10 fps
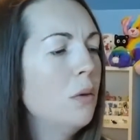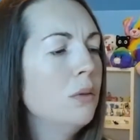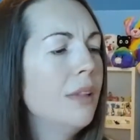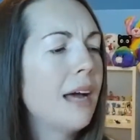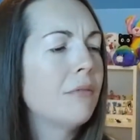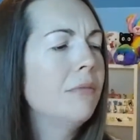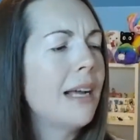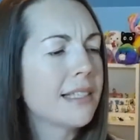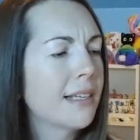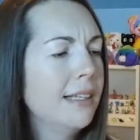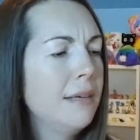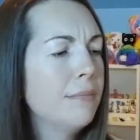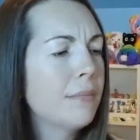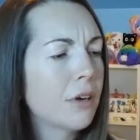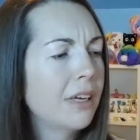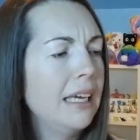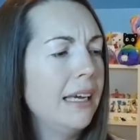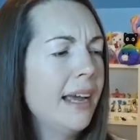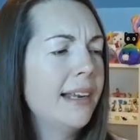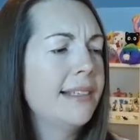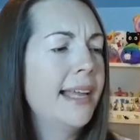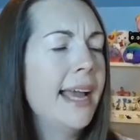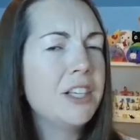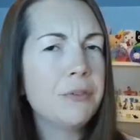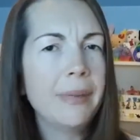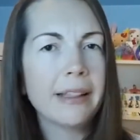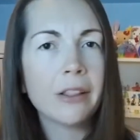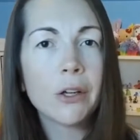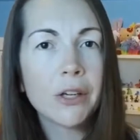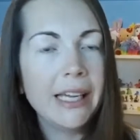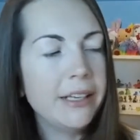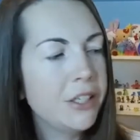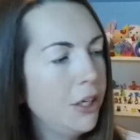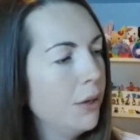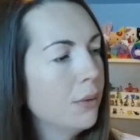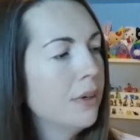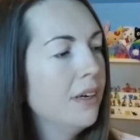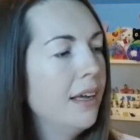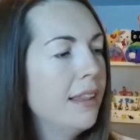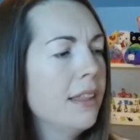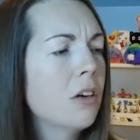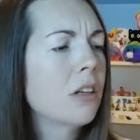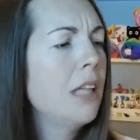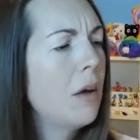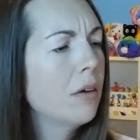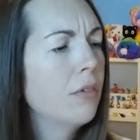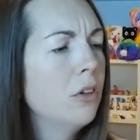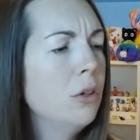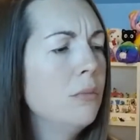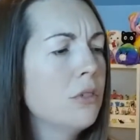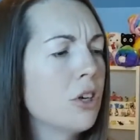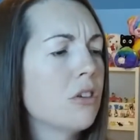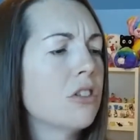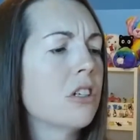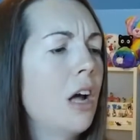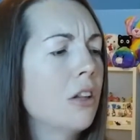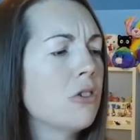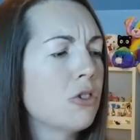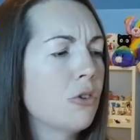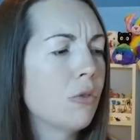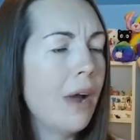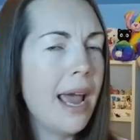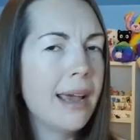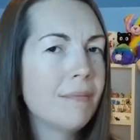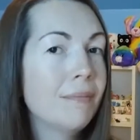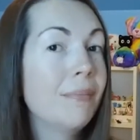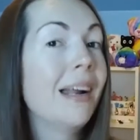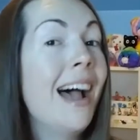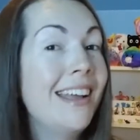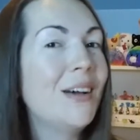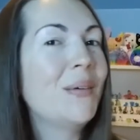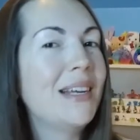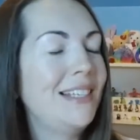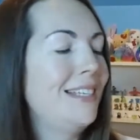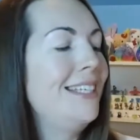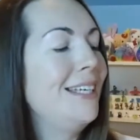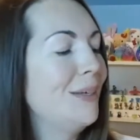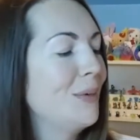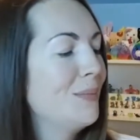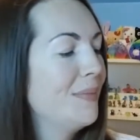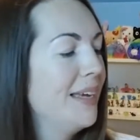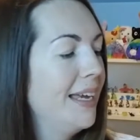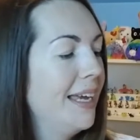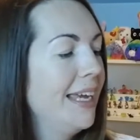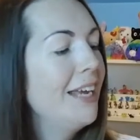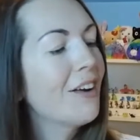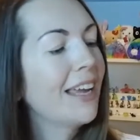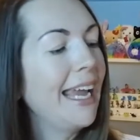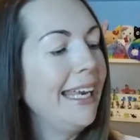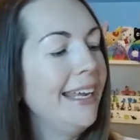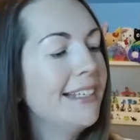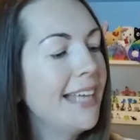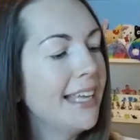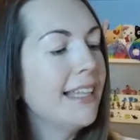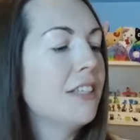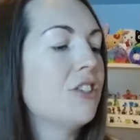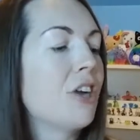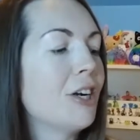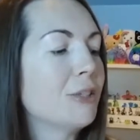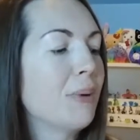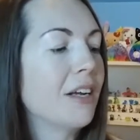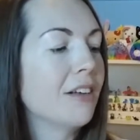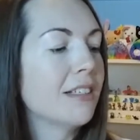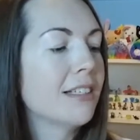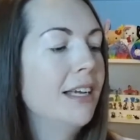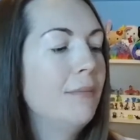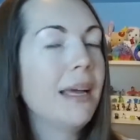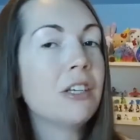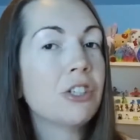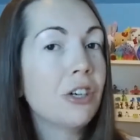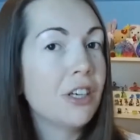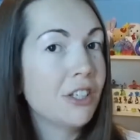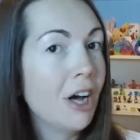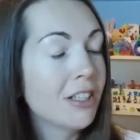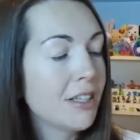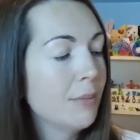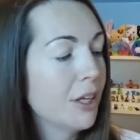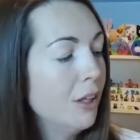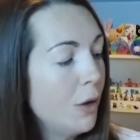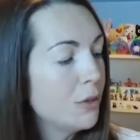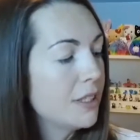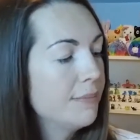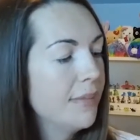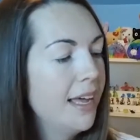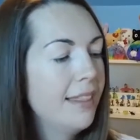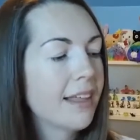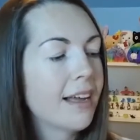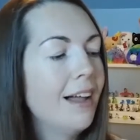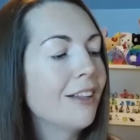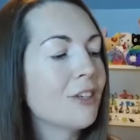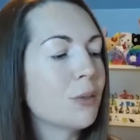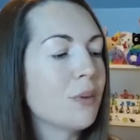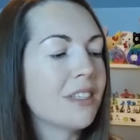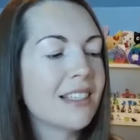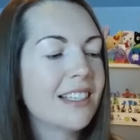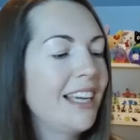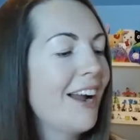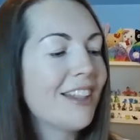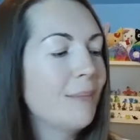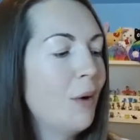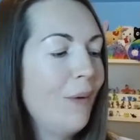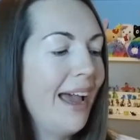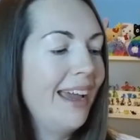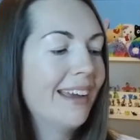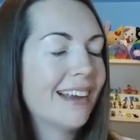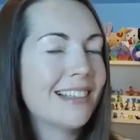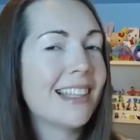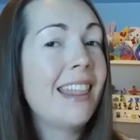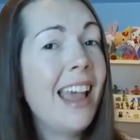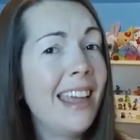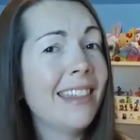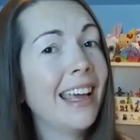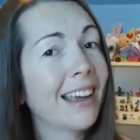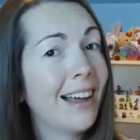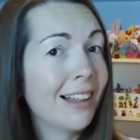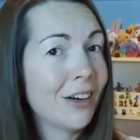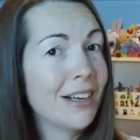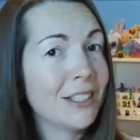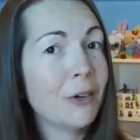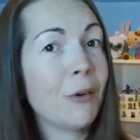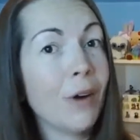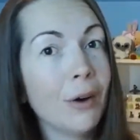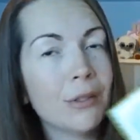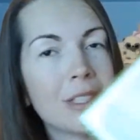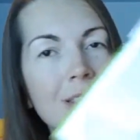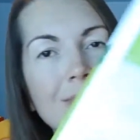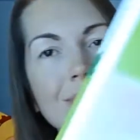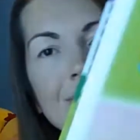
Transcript: Oh, that rascally Murky and his henchman Lurky, too. Their cloud of gloom turns colors gray but I know what to do. Here, Katy, take these star sprinkles. Make sure to toss them close. The colors will scare them away, because they think color is gross.